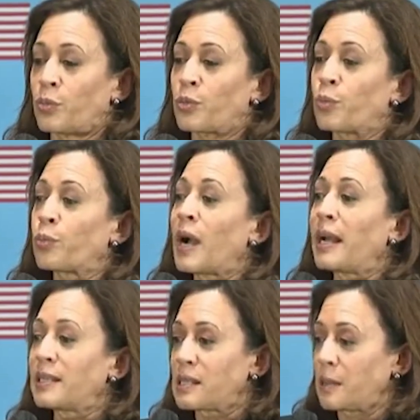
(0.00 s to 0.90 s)

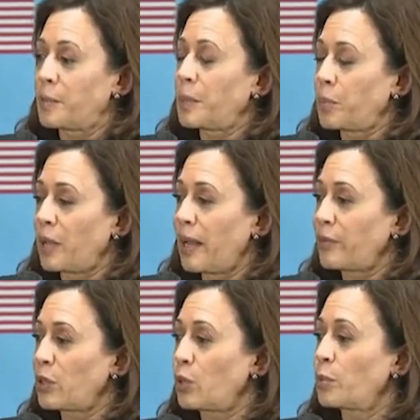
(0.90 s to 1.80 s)
rights that people
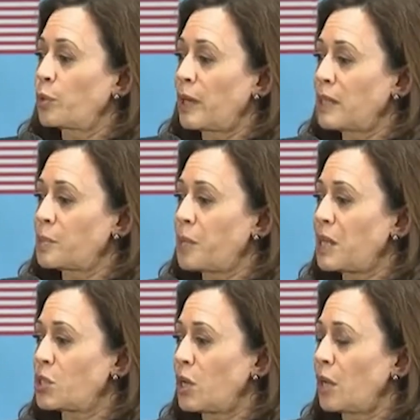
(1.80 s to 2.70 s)
have, the human rights,
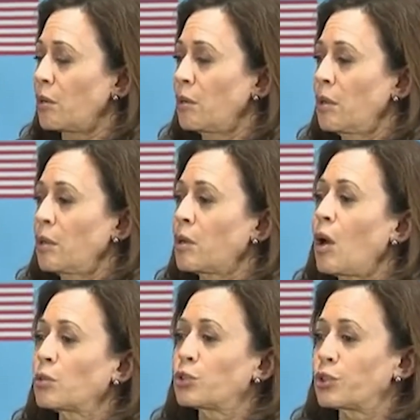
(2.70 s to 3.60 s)
based on
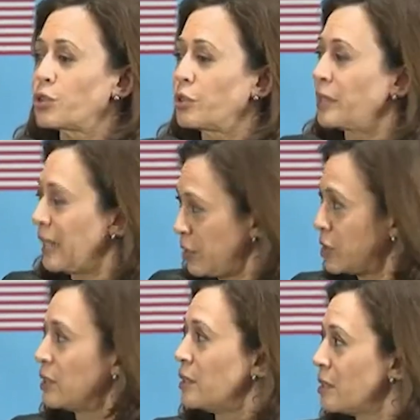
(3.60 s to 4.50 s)
cultures or
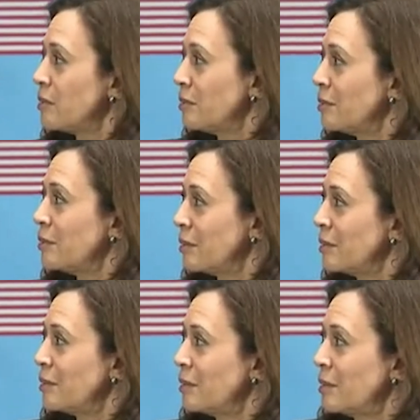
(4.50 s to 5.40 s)
nations,
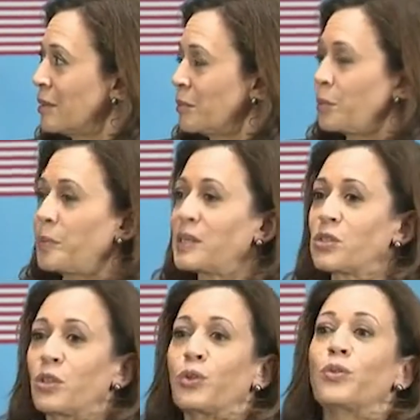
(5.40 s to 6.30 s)
but based
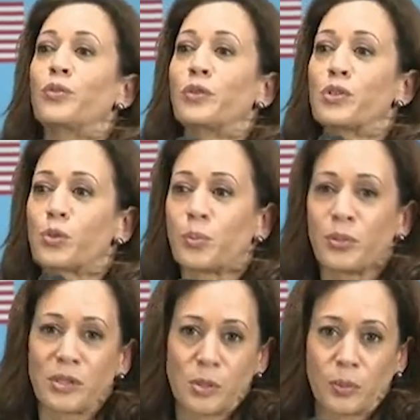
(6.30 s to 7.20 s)
on universal
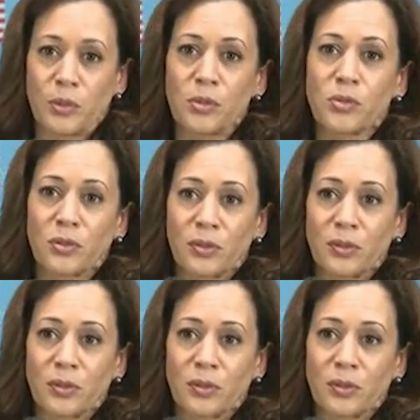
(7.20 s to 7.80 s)
principles.